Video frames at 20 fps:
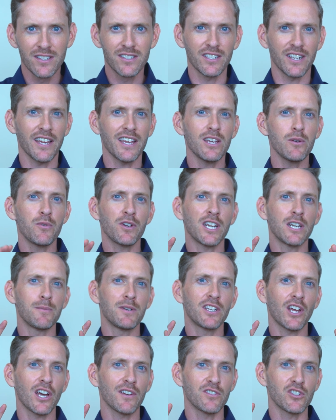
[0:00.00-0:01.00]
today we're going to be
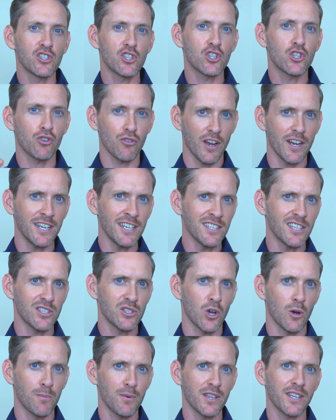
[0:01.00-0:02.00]
diving straight into the
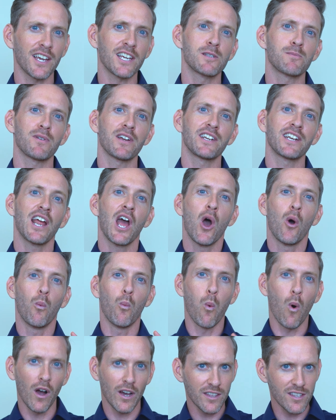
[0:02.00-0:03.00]
topic, explain
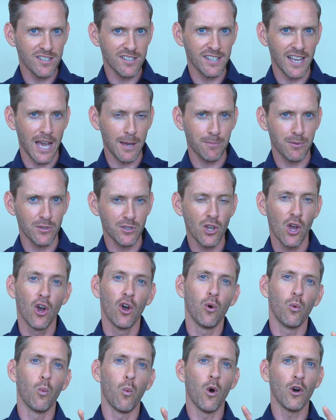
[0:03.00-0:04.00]
why this has happened,
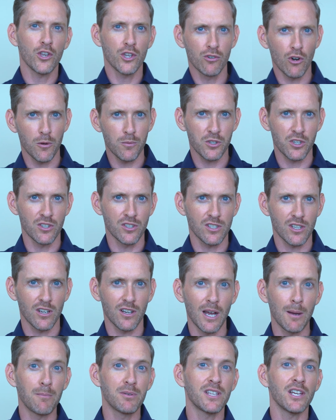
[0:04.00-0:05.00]
what your options
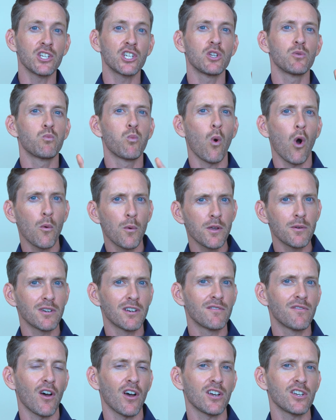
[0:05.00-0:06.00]
are, and potentially what we would
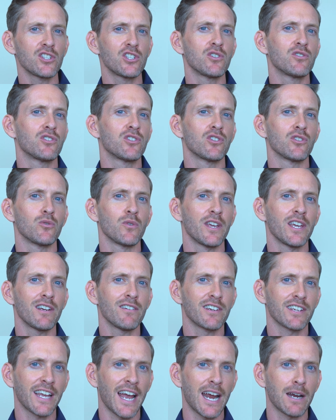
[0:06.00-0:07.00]
advise you to do here
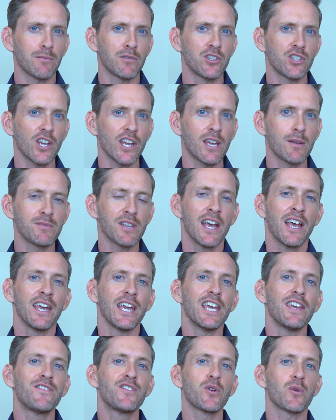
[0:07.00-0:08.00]
at Cameron James
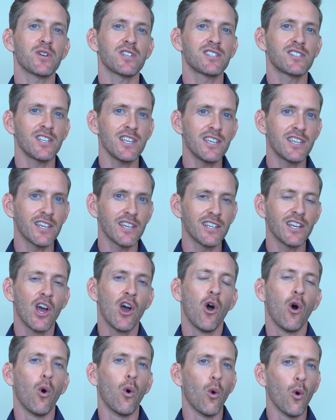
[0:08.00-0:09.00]
if you are
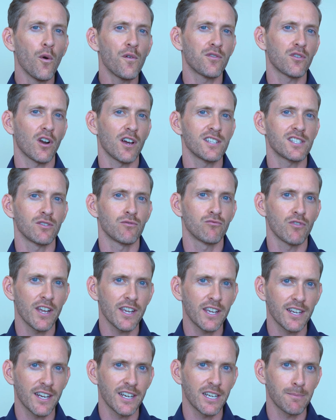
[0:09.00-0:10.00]
seeking authorized and
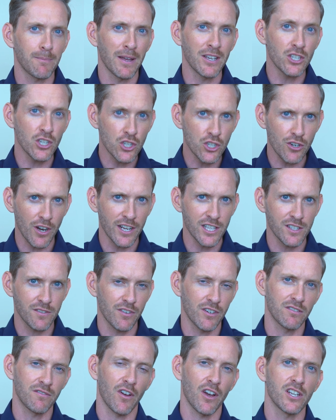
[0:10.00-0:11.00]
regulated pension transfer
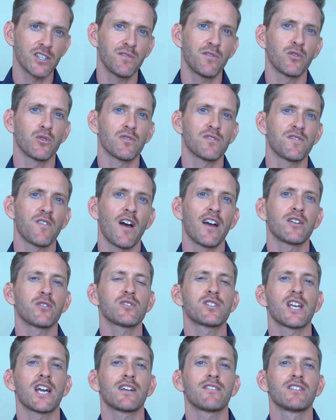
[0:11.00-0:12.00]
advice for your final
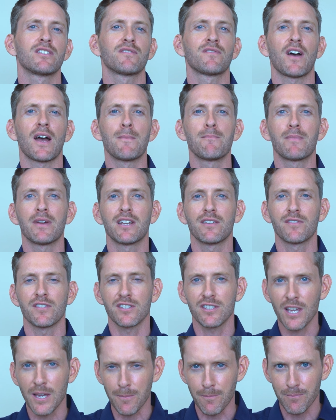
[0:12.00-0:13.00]
salary defined benefit
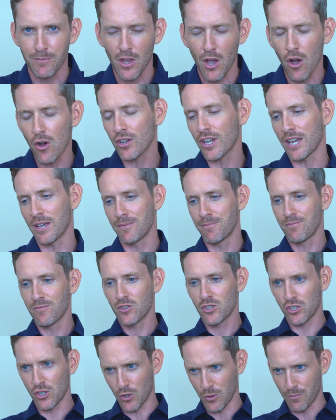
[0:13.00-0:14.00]
scheme. Okay,
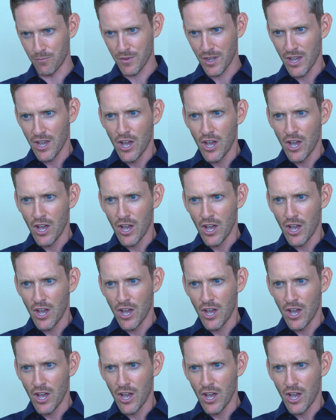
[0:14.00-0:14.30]
so